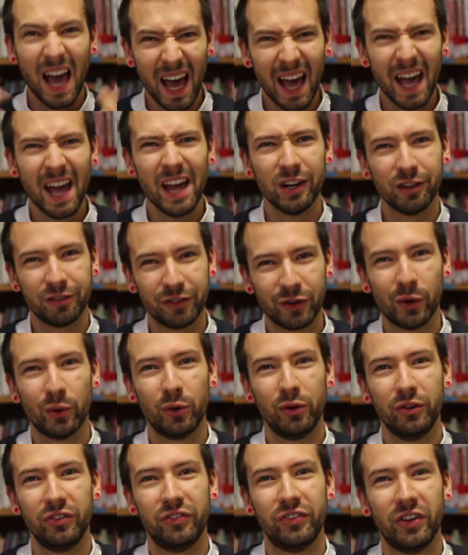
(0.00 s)
And of
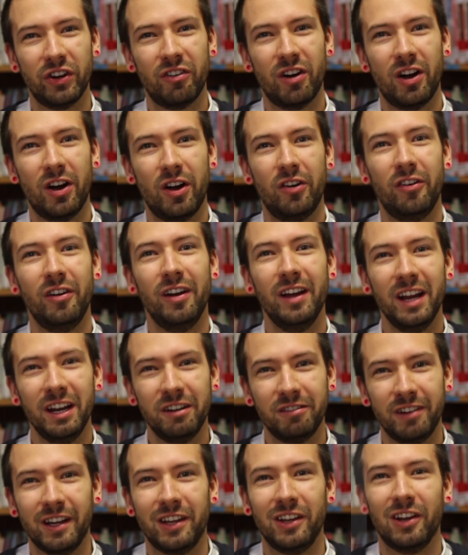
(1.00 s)
course there are
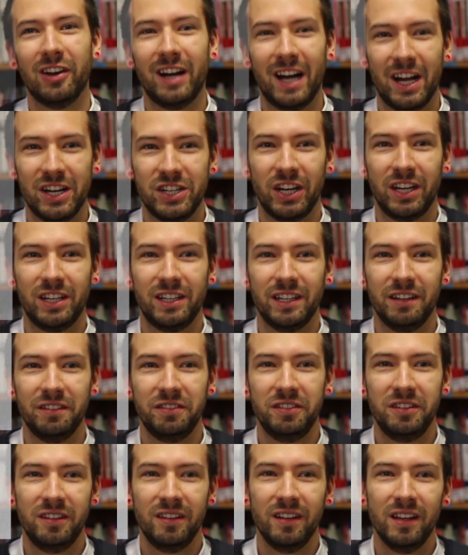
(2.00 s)
irregular
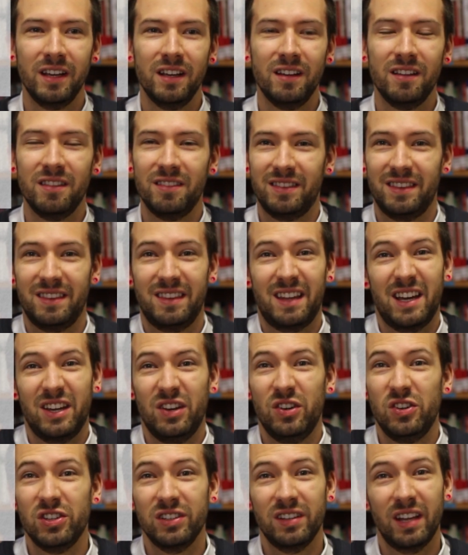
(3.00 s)
adjectives
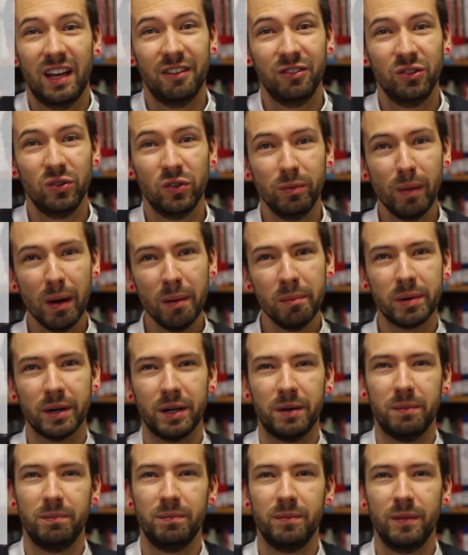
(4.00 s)
that you just have to
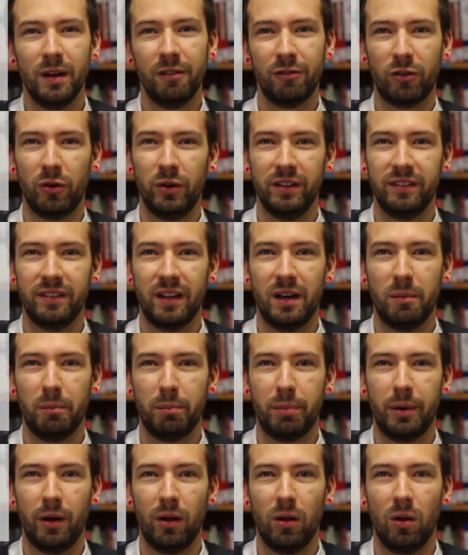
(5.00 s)
remember. For
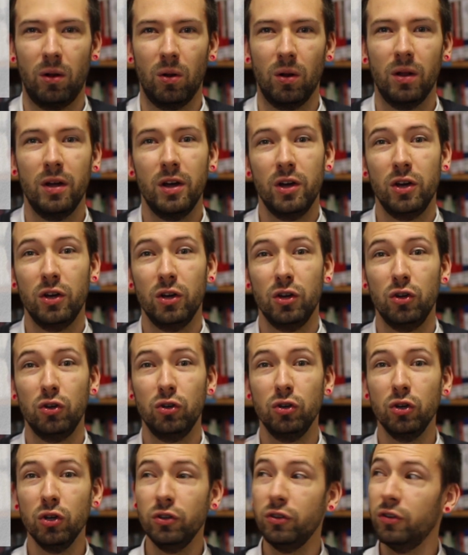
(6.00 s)
example,
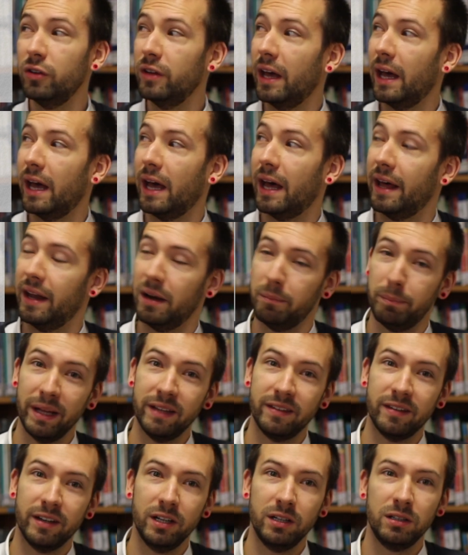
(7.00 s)
good and
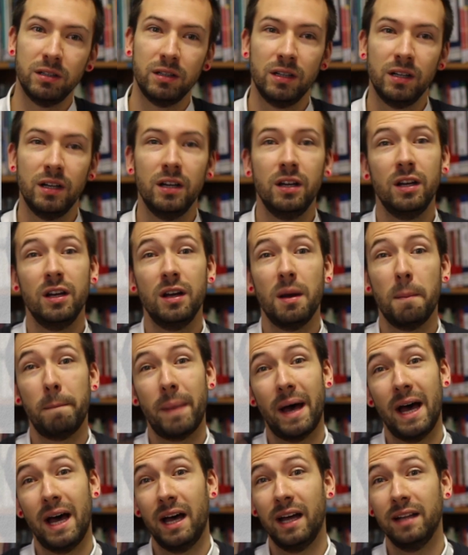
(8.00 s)
better,
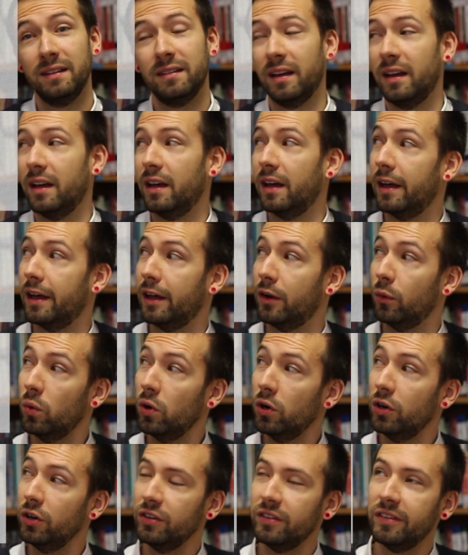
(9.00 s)
bad and
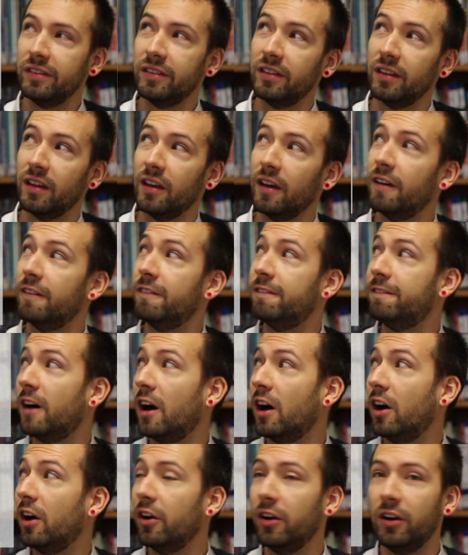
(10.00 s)
worse,
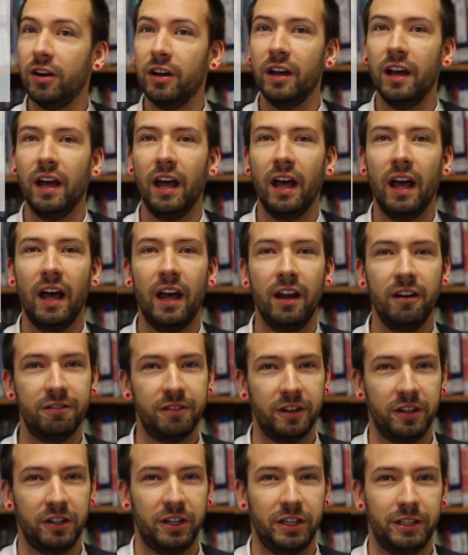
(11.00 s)
far and
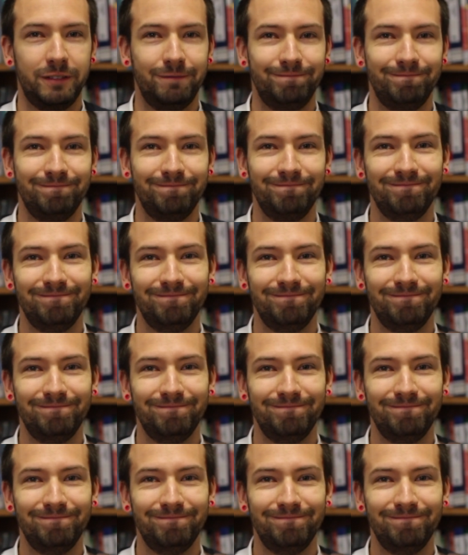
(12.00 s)
further.